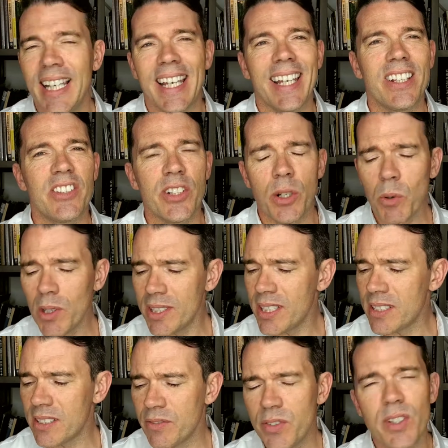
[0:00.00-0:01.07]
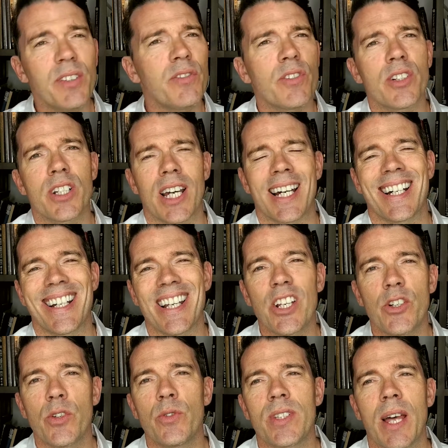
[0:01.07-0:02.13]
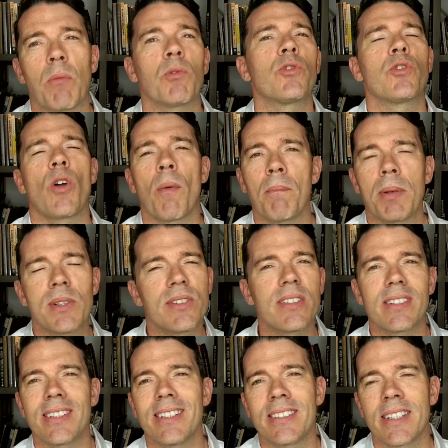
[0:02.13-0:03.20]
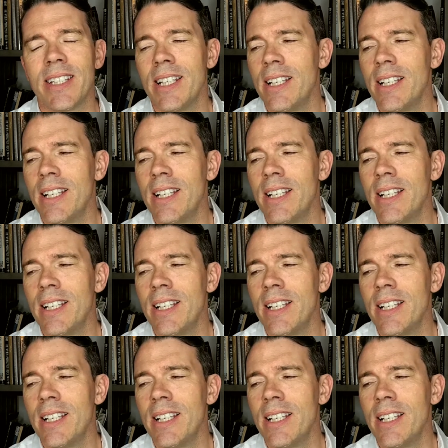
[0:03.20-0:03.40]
is, you know what, there's a few different issues that will stop businesses